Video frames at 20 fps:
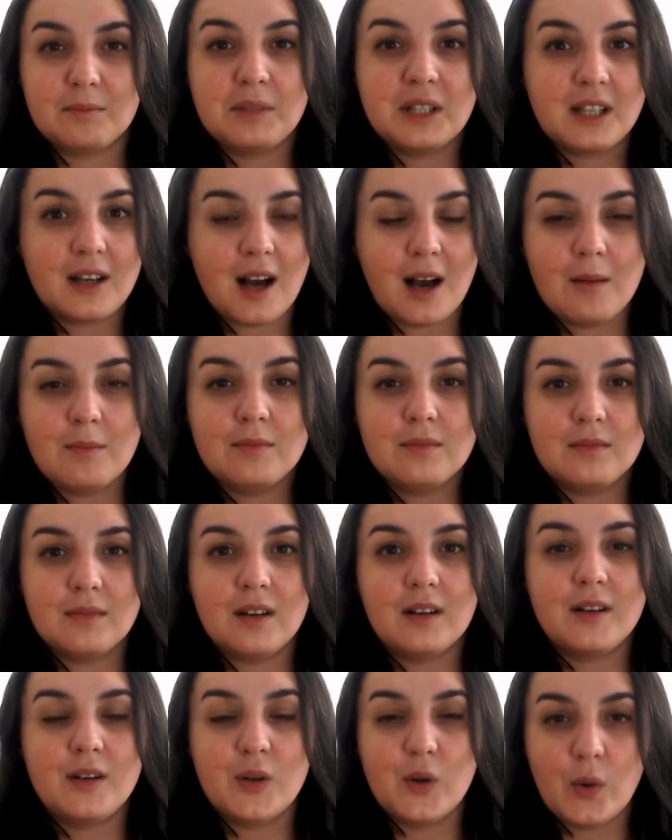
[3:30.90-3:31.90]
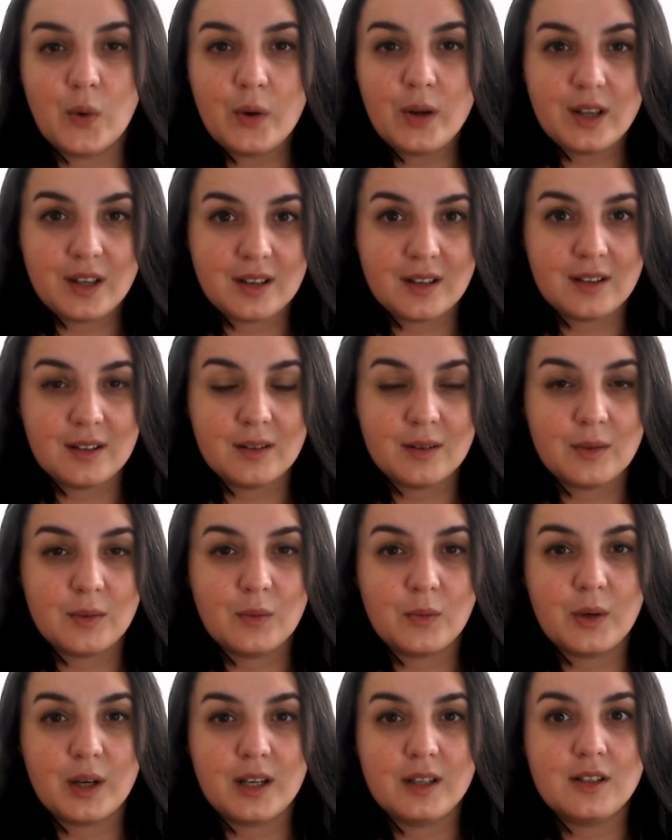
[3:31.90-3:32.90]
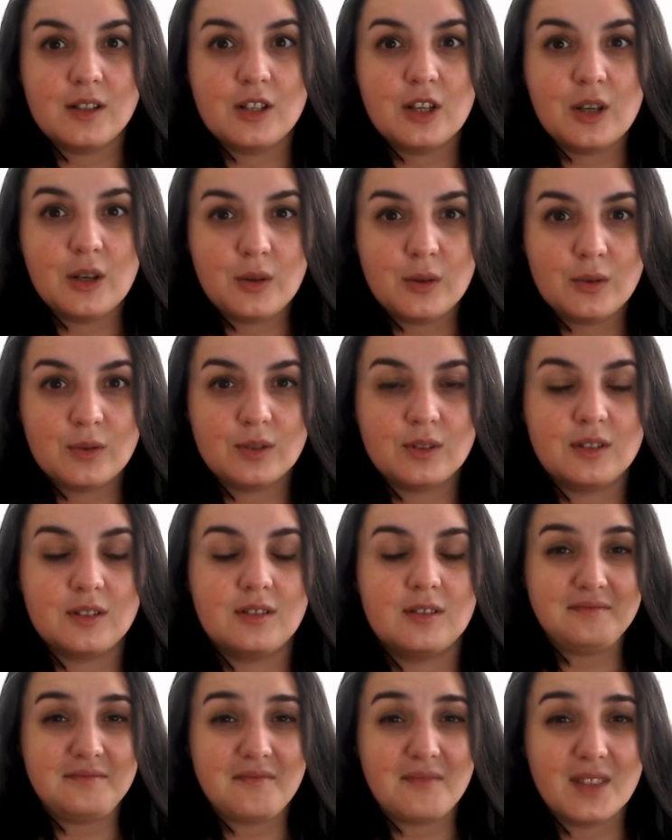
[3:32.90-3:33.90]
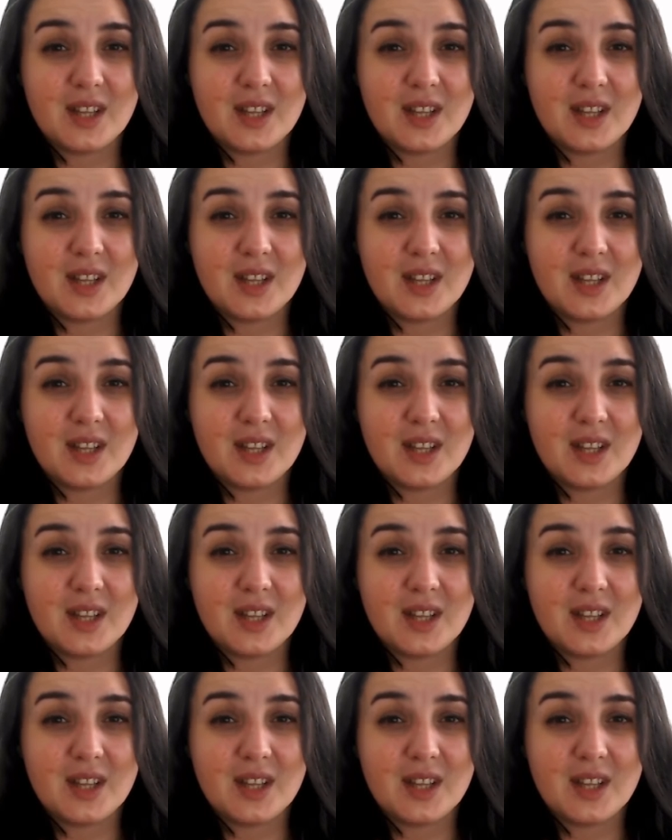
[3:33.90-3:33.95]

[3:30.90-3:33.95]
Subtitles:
become annoying when used